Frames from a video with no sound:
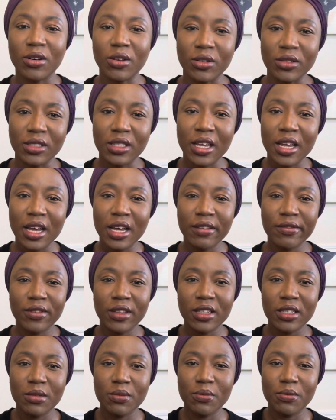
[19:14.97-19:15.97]
They have this
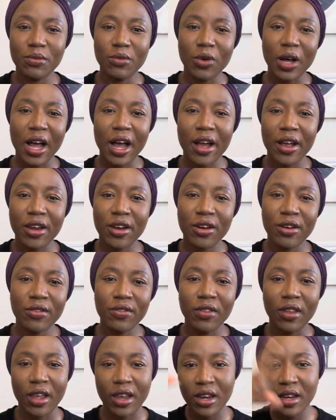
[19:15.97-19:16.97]
iron
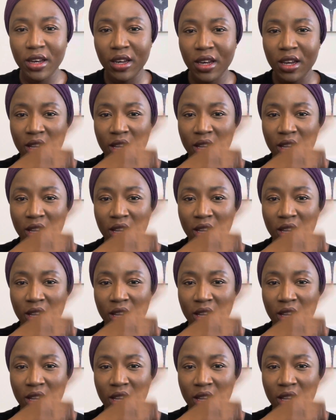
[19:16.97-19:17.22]
thing,